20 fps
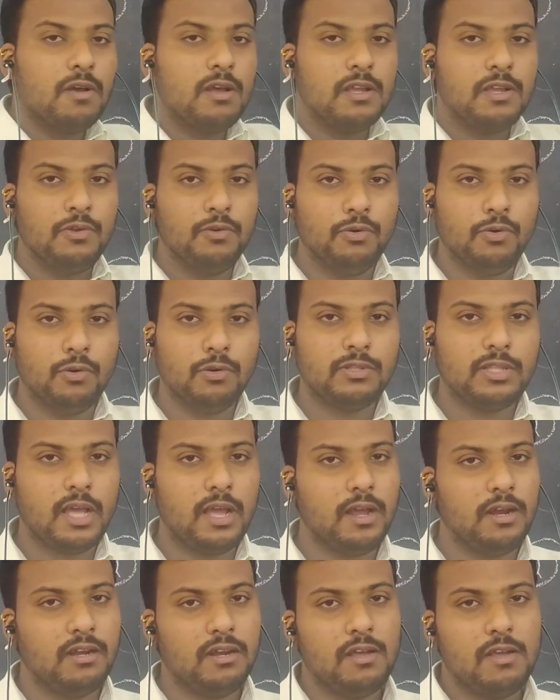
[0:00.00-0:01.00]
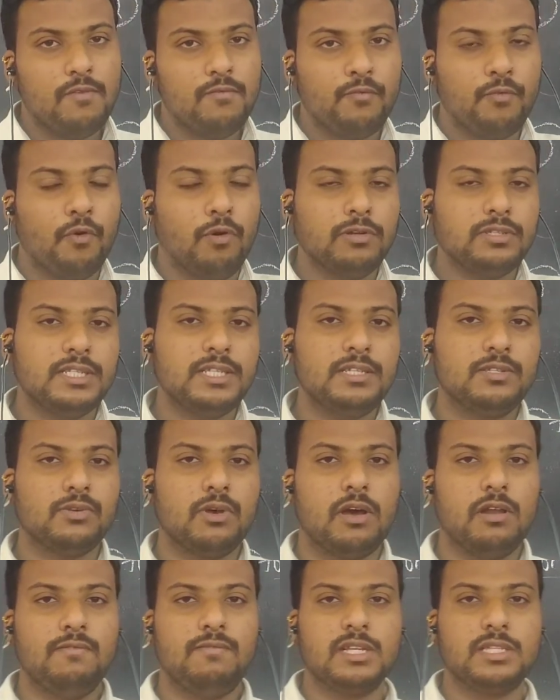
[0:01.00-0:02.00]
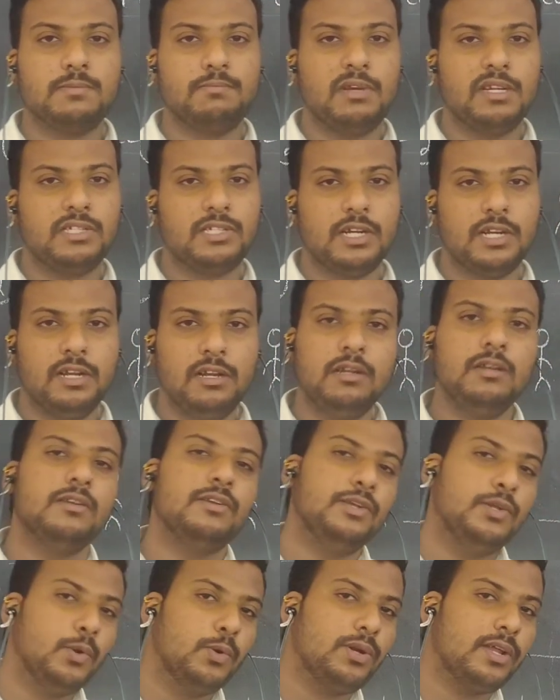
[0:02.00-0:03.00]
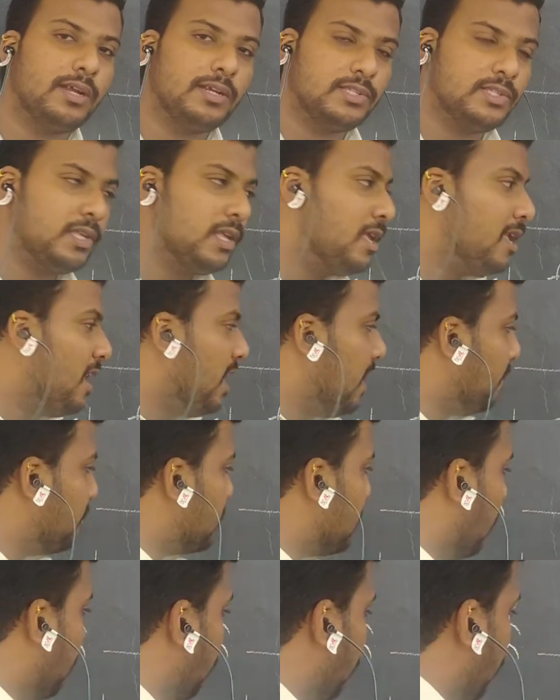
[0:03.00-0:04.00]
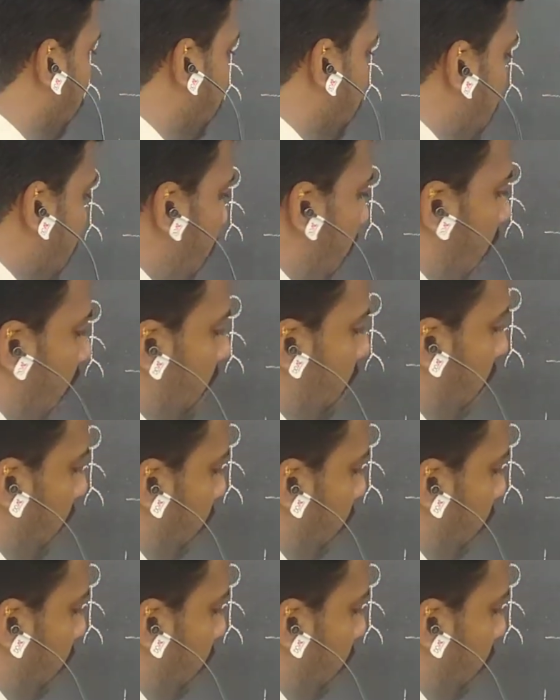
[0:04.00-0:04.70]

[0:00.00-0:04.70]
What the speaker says: you know that force is always measured in newtons. If suppose I am